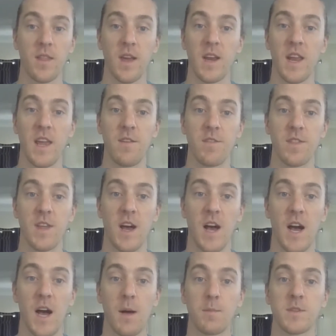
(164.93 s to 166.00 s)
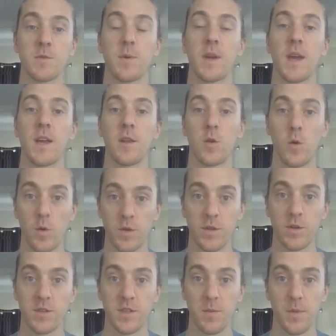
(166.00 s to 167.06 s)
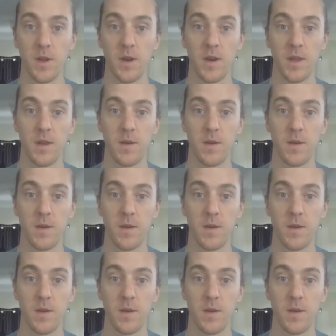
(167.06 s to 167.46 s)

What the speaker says: and even the arm swing and torso stability.